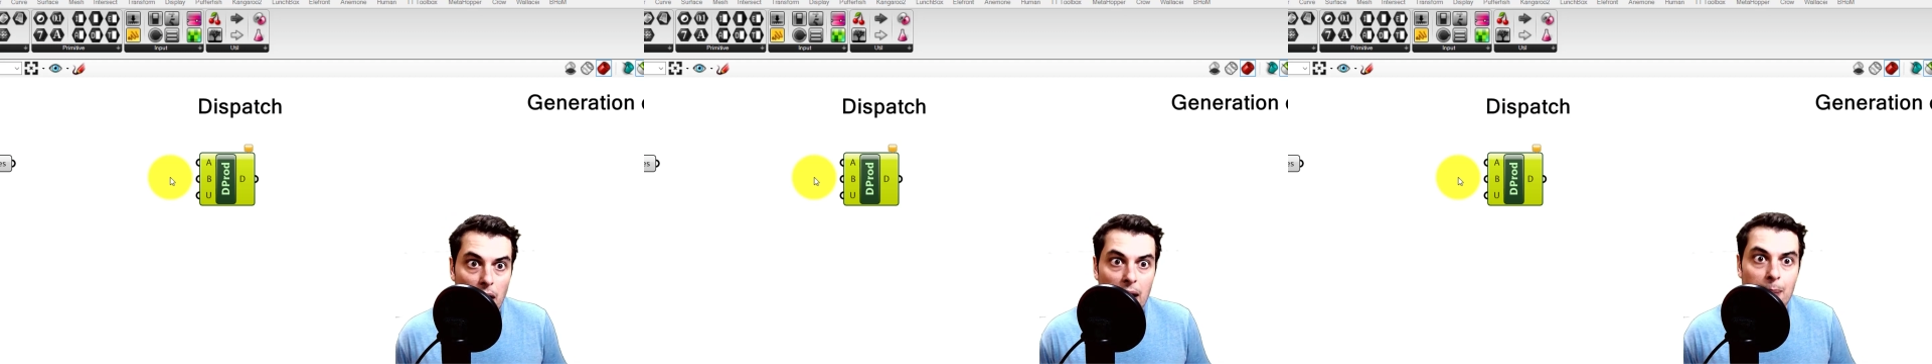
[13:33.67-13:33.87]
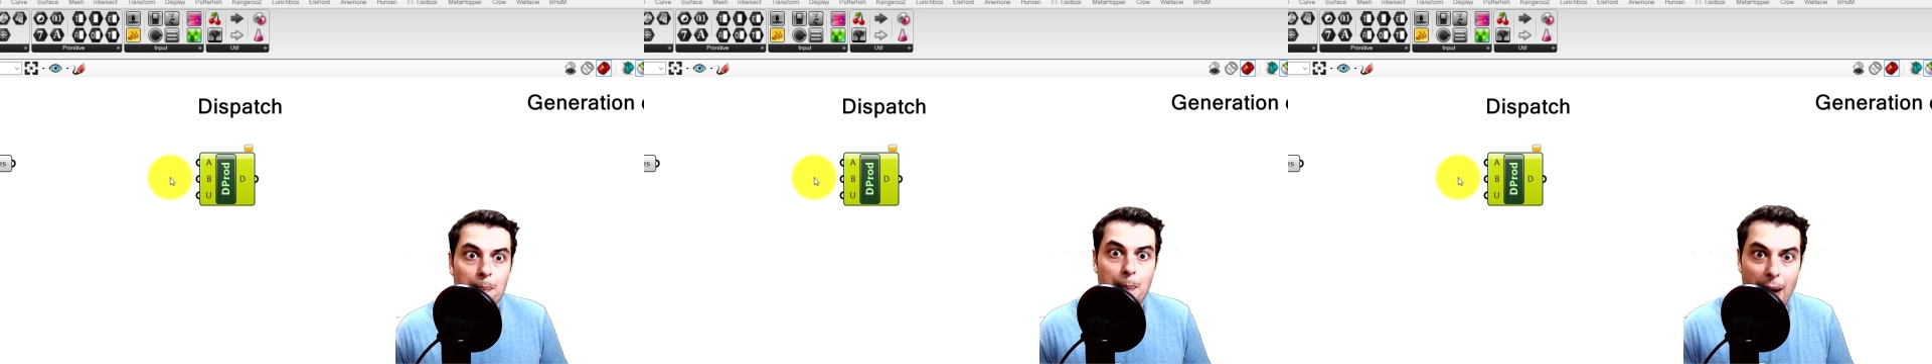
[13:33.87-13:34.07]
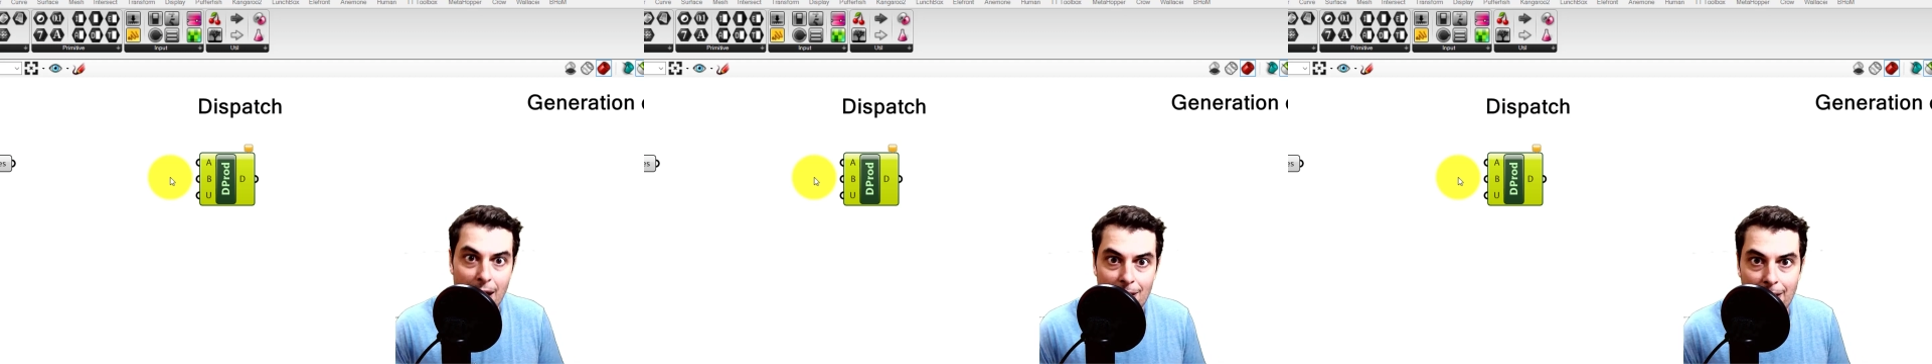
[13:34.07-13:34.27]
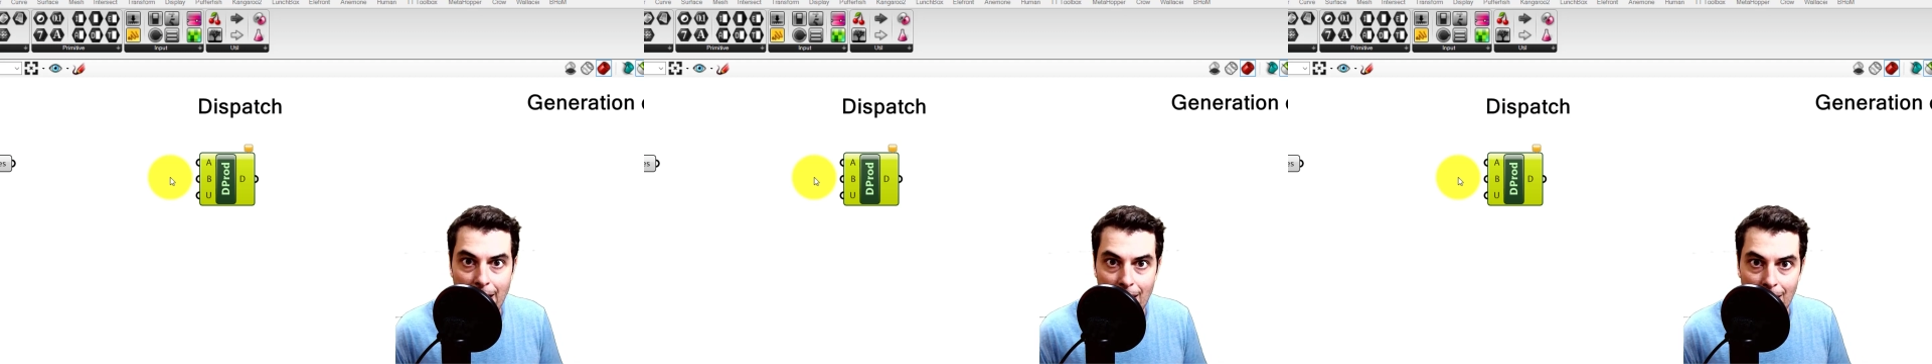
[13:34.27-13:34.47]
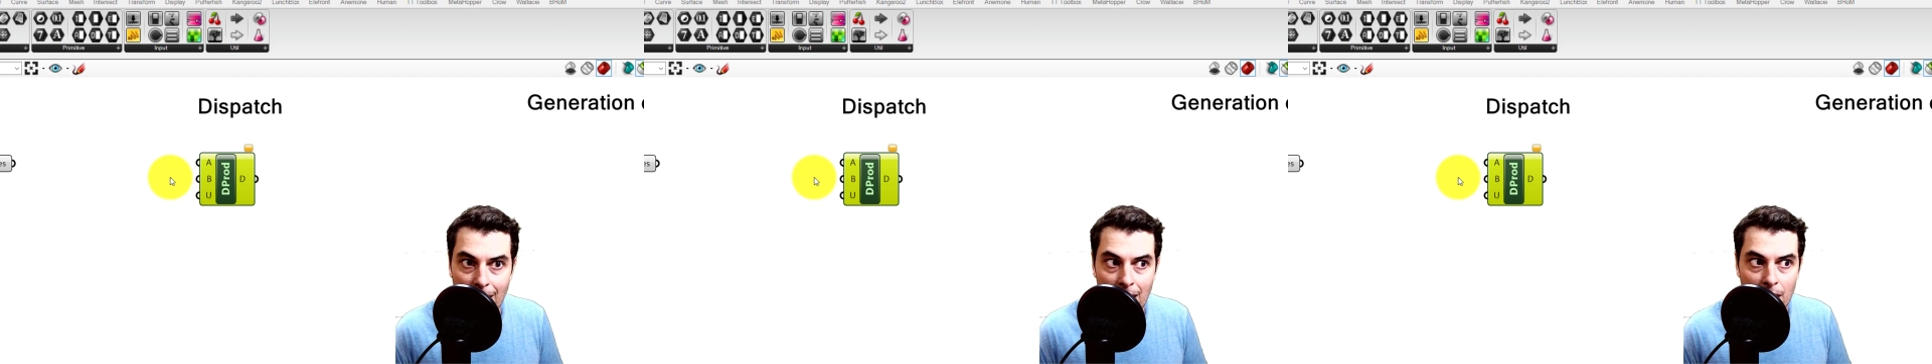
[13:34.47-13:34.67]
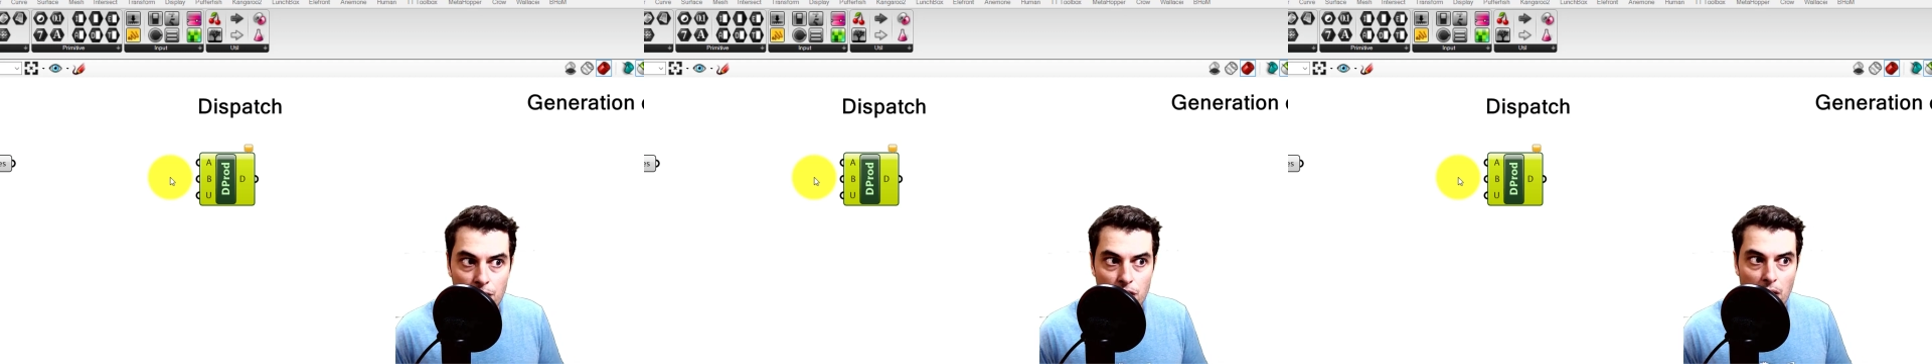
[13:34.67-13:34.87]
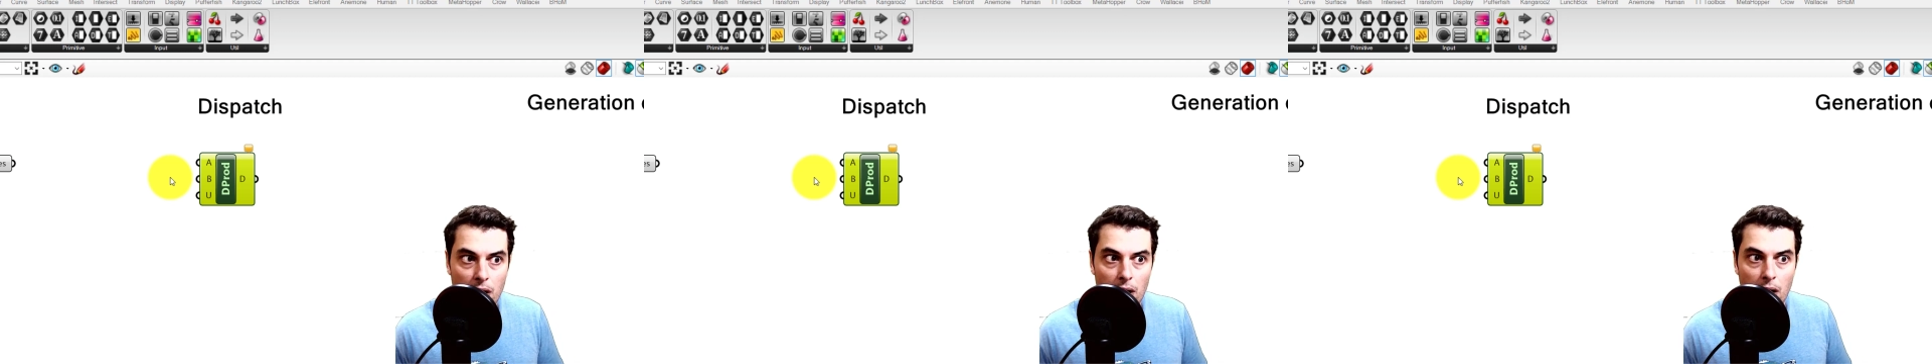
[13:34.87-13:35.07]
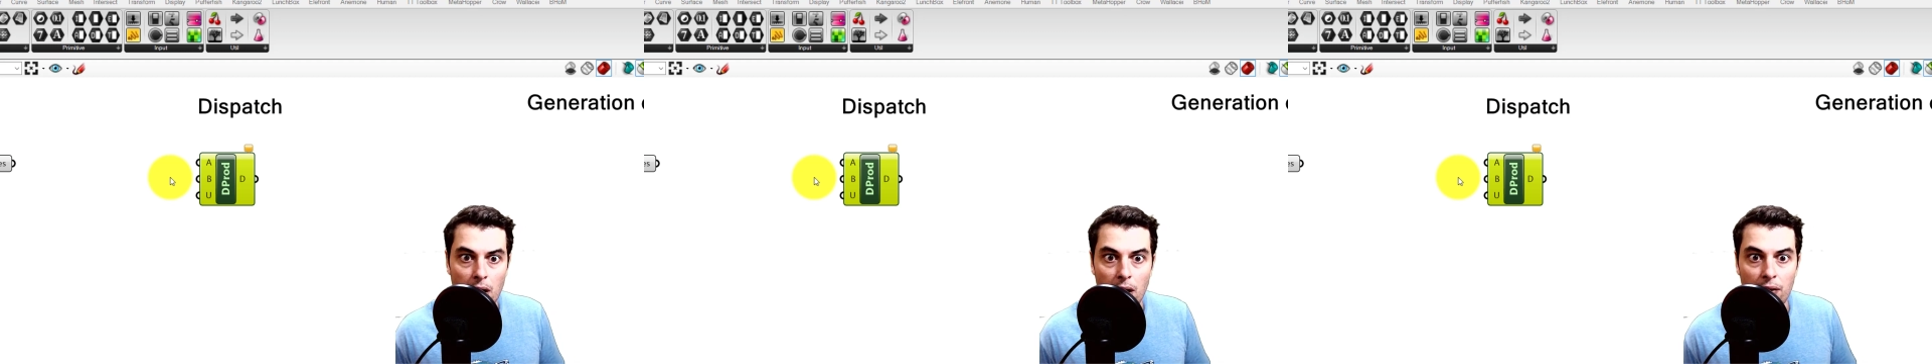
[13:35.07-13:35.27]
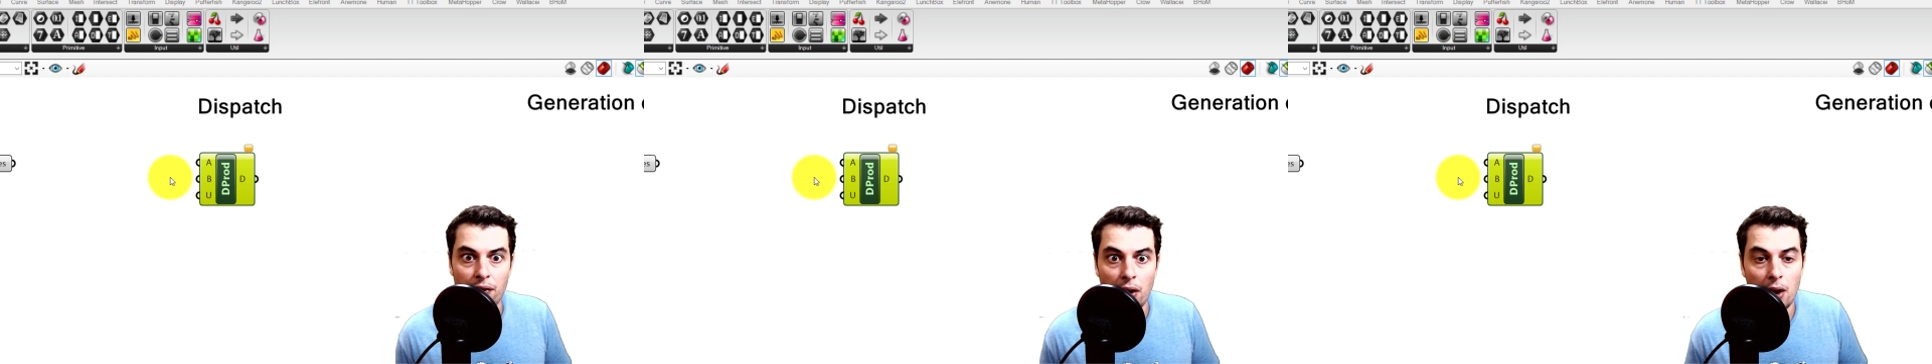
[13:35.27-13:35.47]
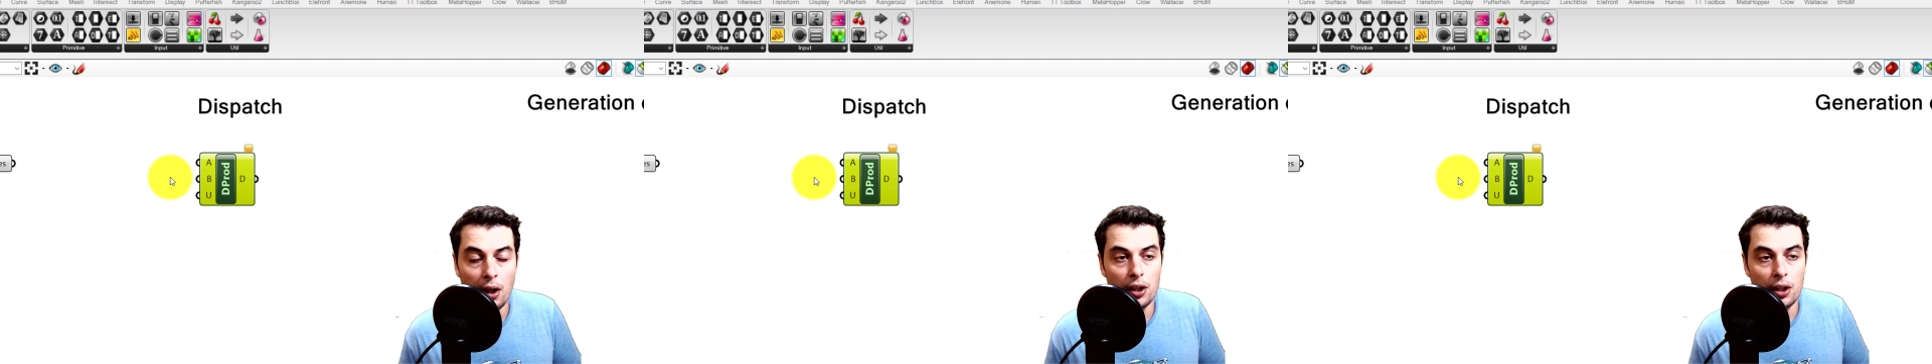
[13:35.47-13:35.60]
embed that logic of